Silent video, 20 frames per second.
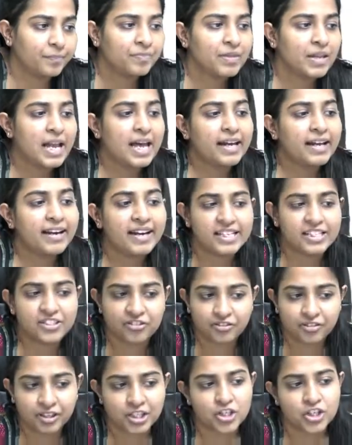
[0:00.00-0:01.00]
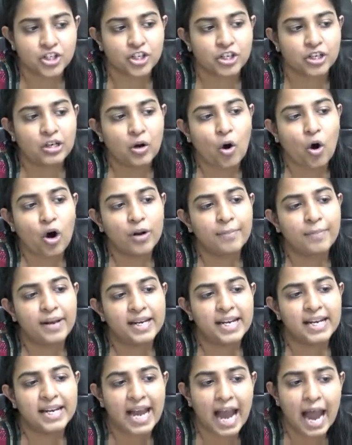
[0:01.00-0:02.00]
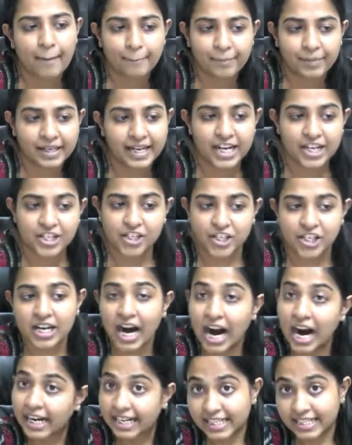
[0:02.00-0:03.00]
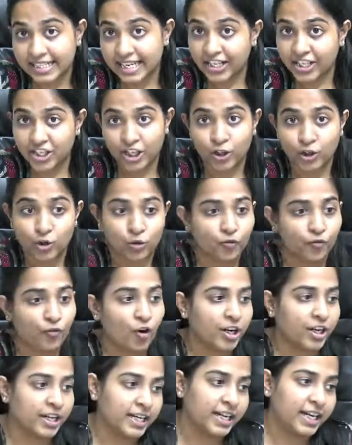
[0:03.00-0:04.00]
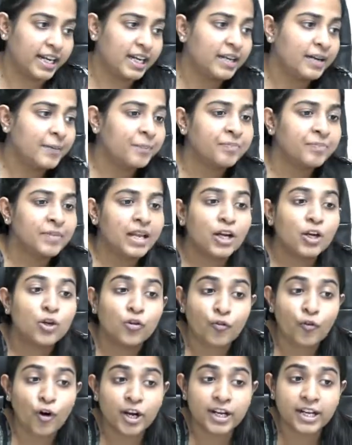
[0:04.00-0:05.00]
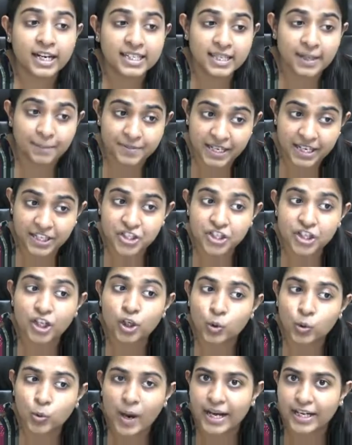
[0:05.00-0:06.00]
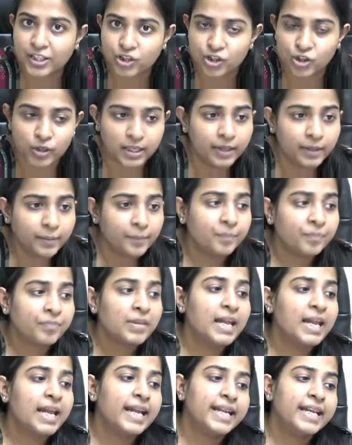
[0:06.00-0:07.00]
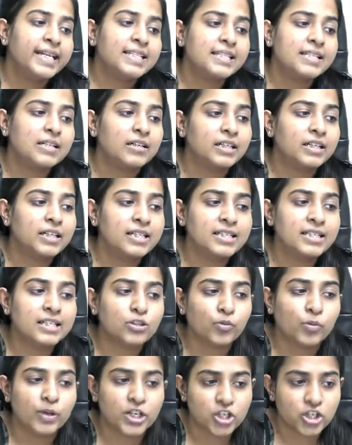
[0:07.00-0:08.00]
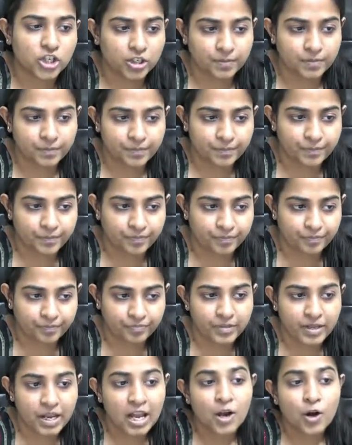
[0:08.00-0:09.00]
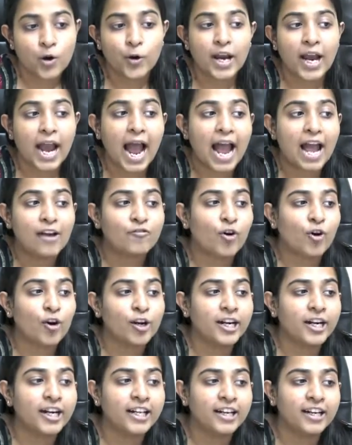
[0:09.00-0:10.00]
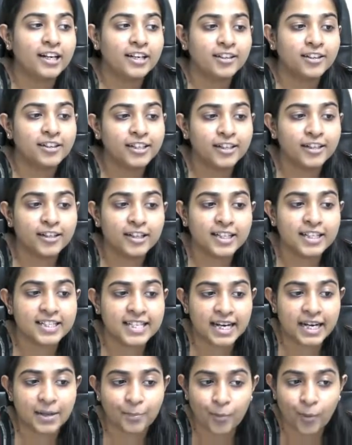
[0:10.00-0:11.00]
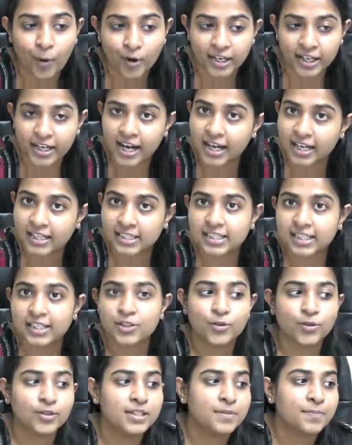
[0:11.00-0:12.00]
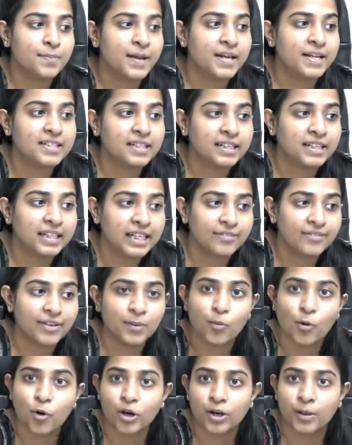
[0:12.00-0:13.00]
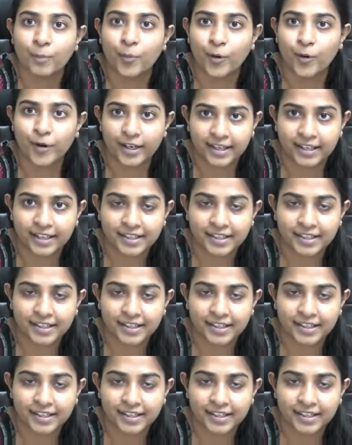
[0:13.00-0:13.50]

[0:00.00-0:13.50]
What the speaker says: Restriction on making application under section 248 subsection 2 actually, in certain situation. Okay, I have already written here, it is an important answer, so this makes it even more important.